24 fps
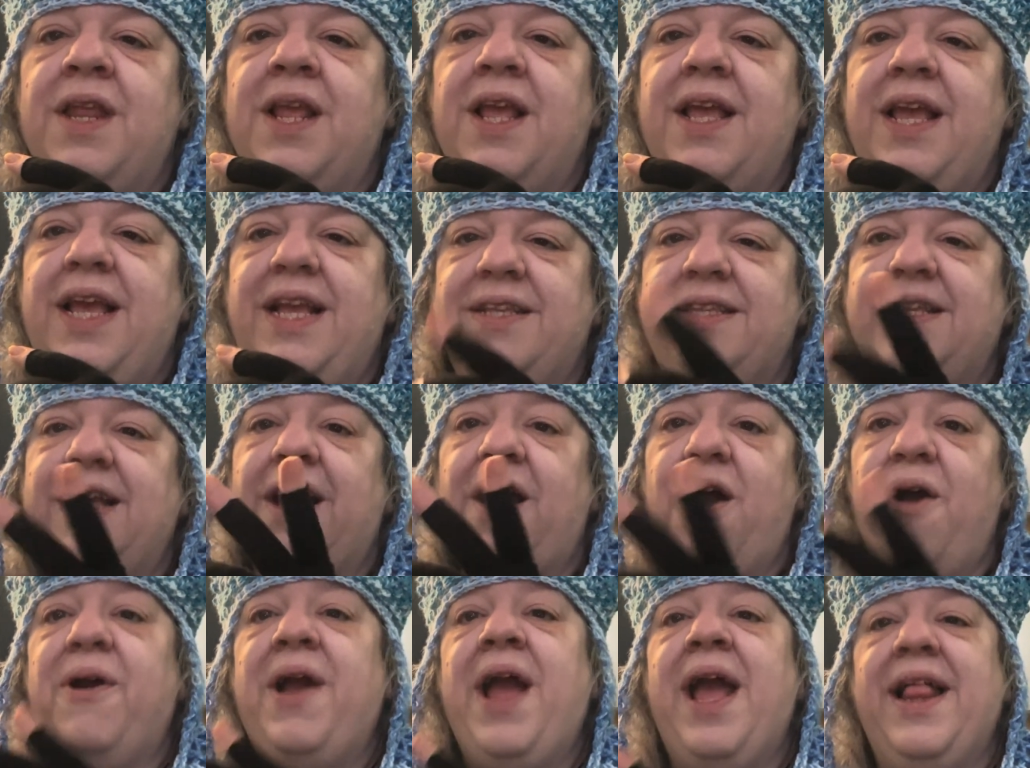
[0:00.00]
he's like,
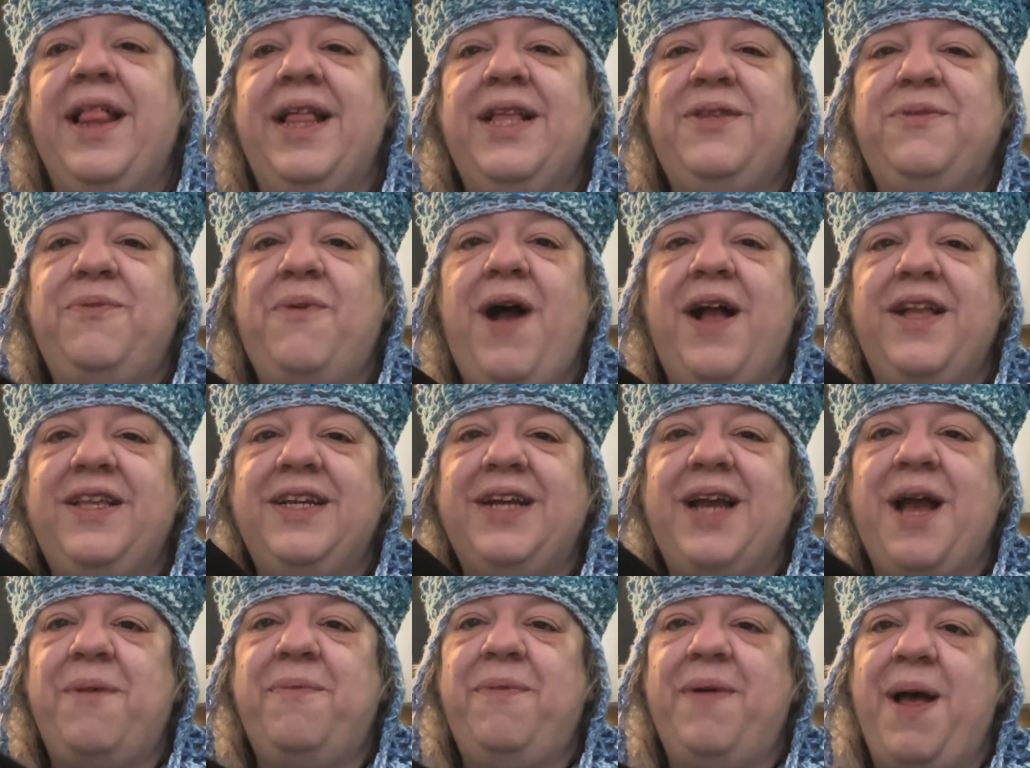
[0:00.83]
okay, let's watch a
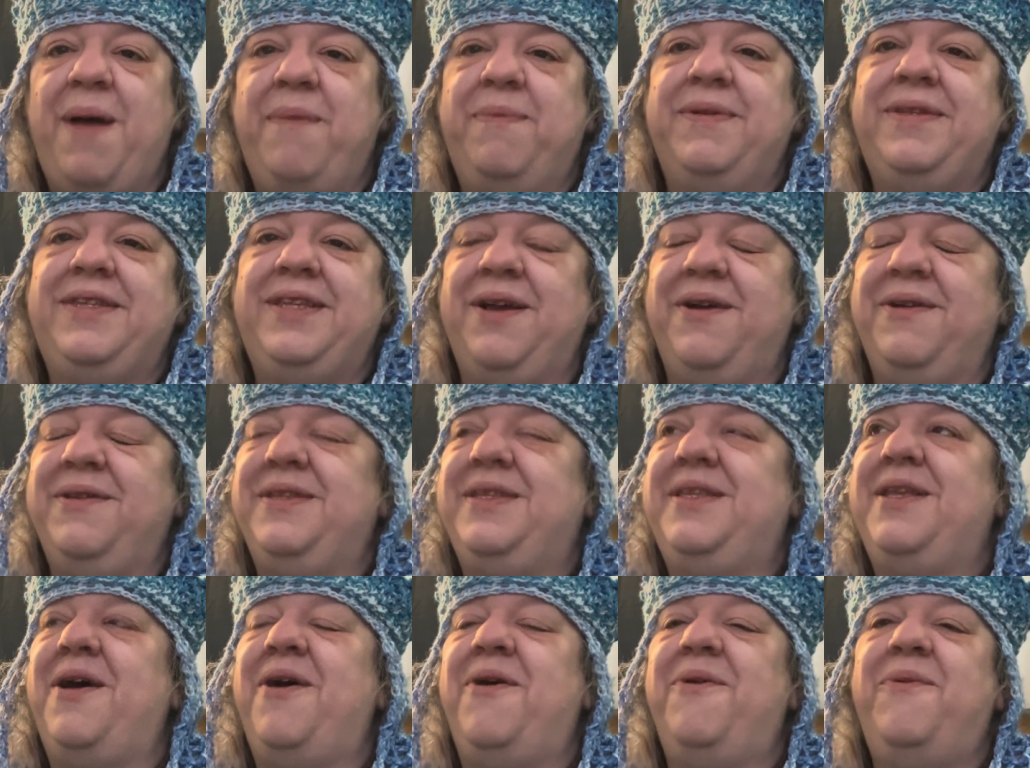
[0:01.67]
couple
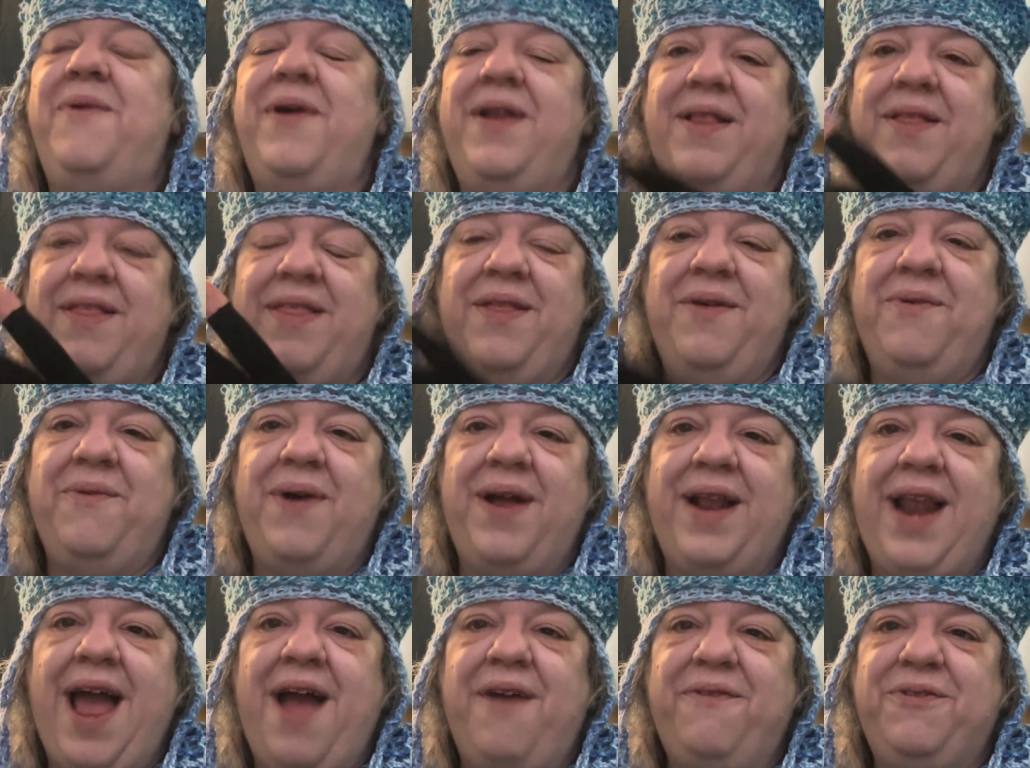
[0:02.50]
episodes. So
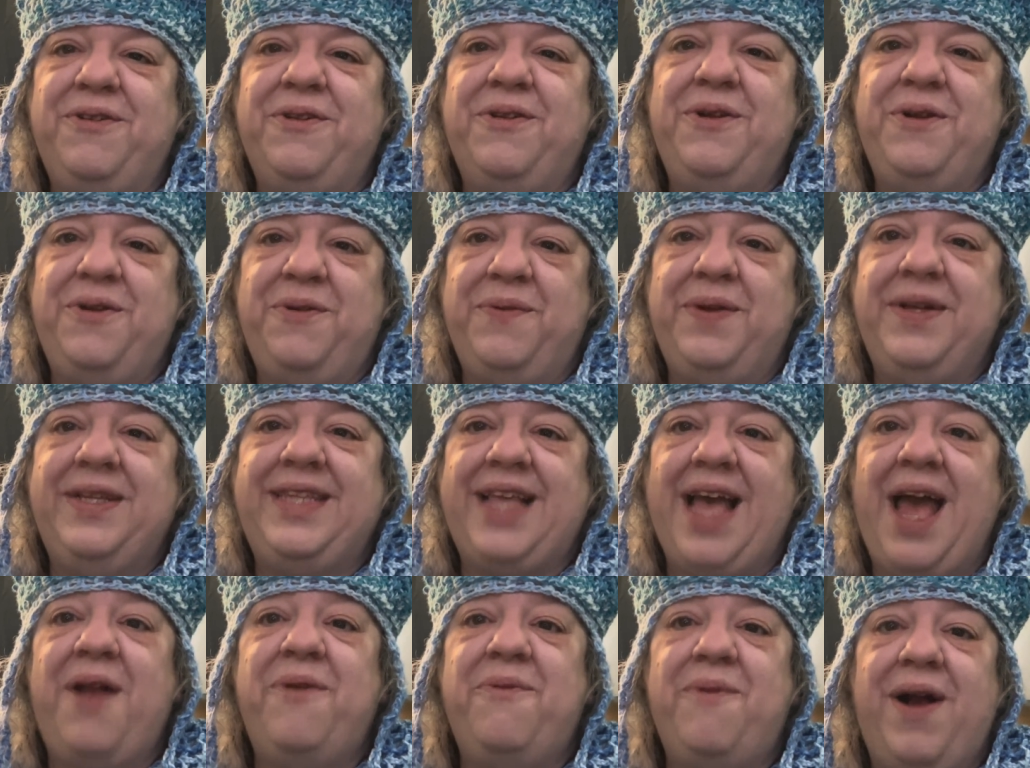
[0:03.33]
one afternoon we
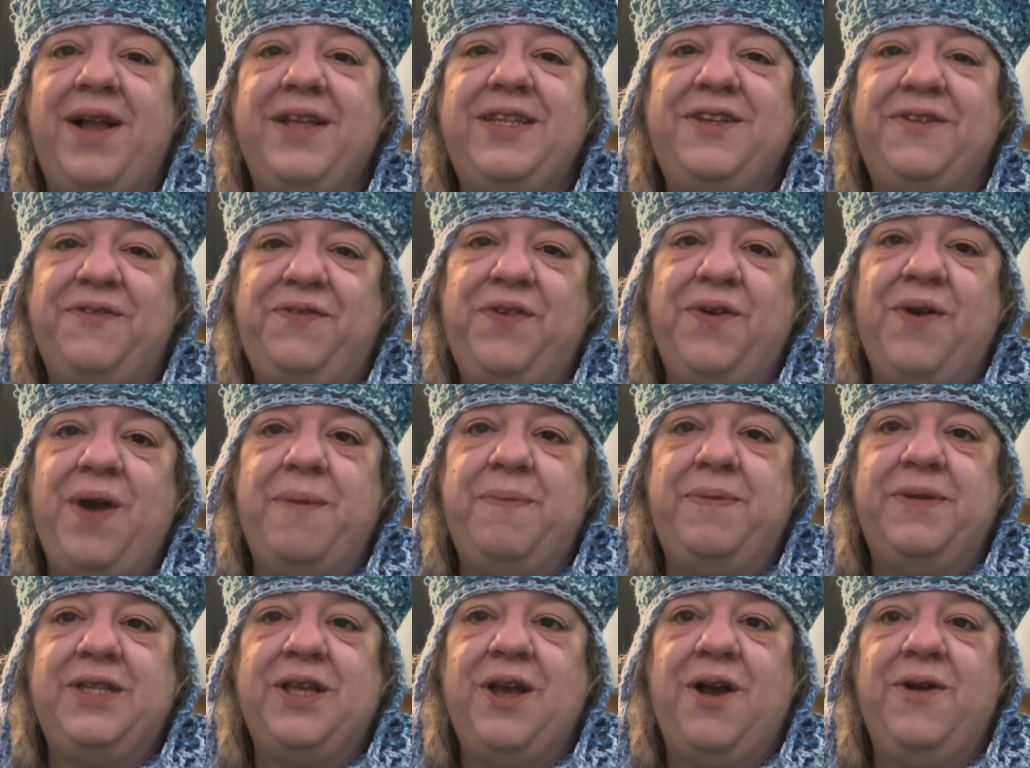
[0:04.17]
sat and watched a few
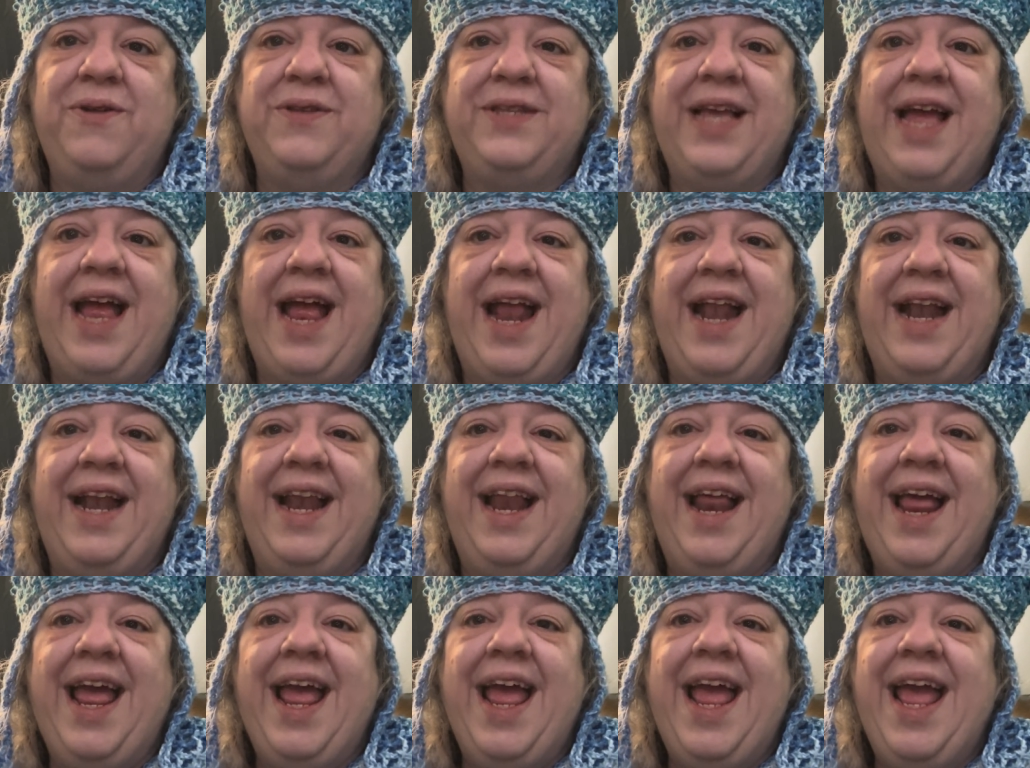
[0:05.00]
episodes, and
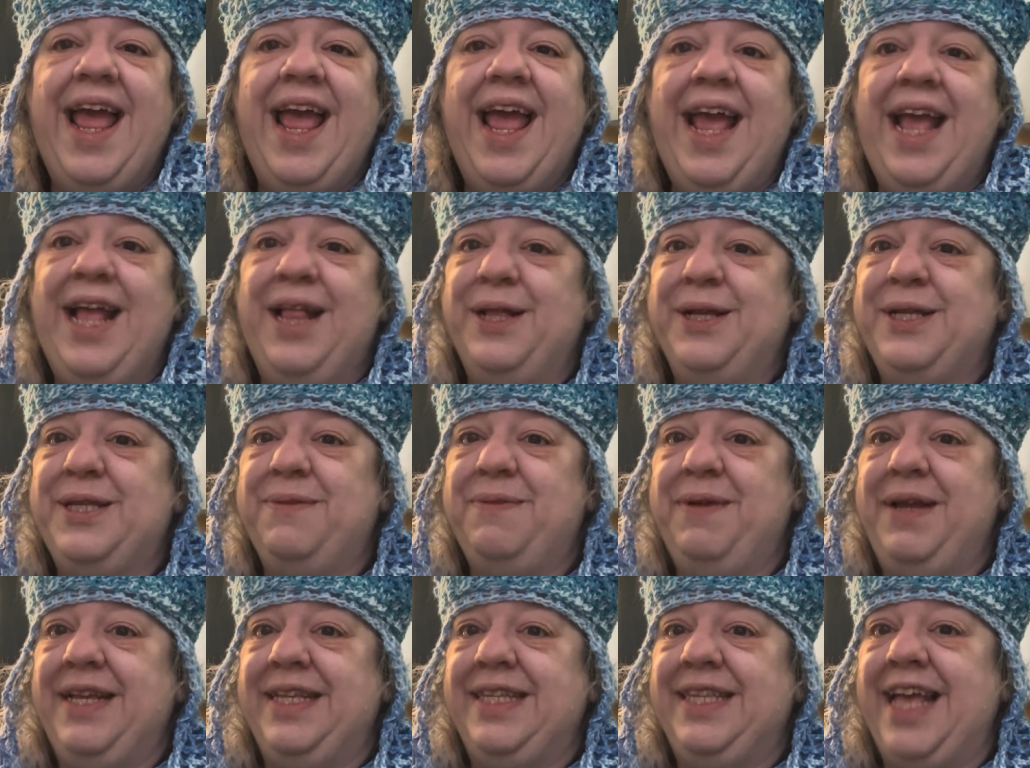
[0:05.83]
he looks at
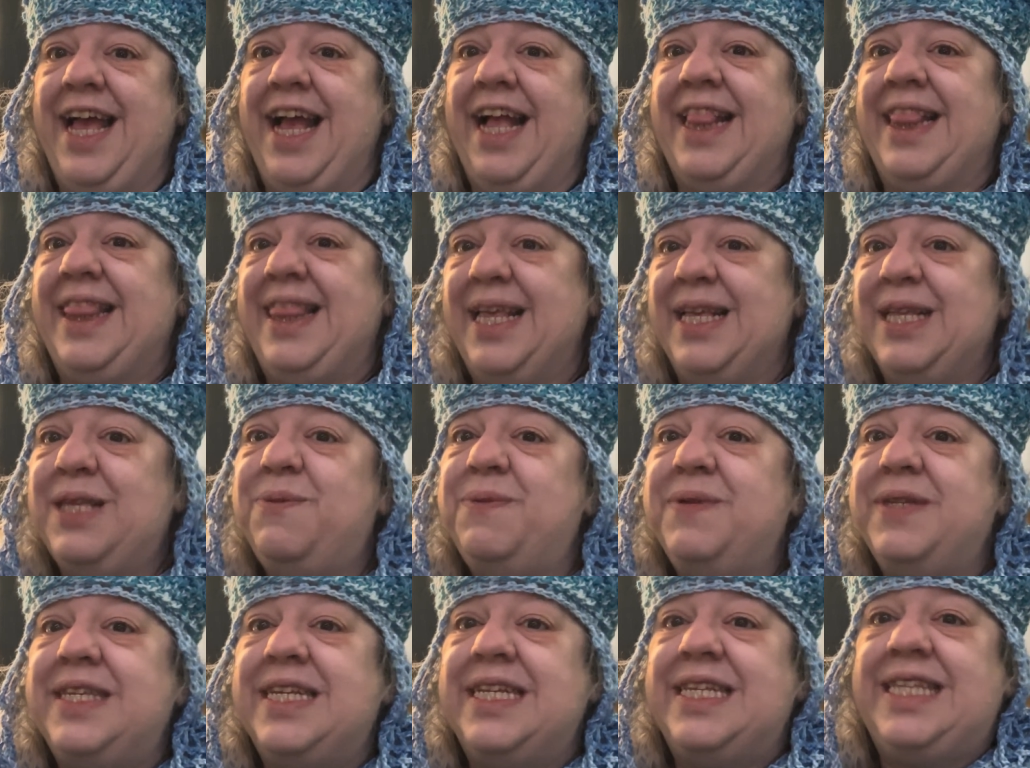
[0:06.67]
me, he's like, this
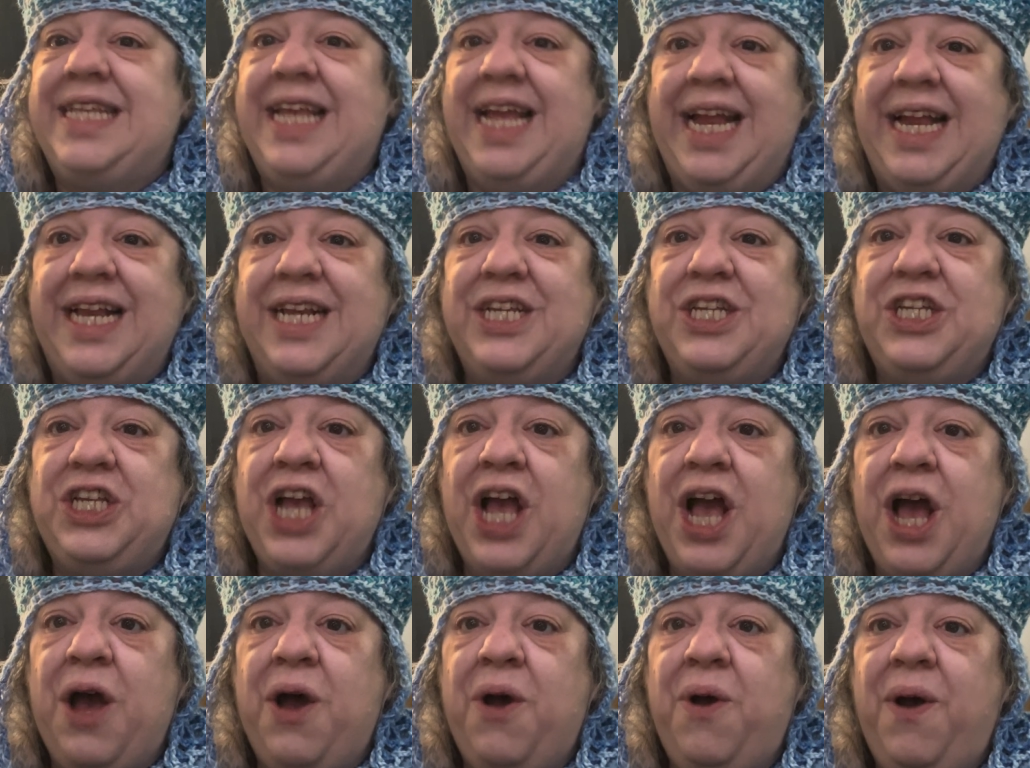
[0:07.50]
was a teen
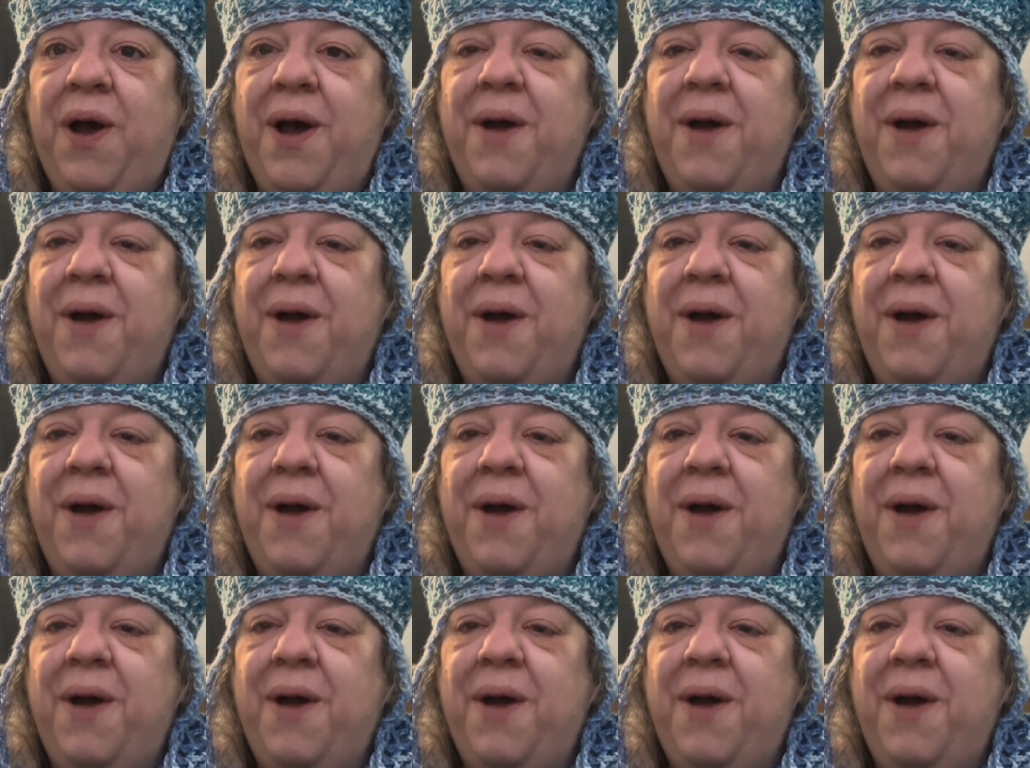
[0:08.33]
show?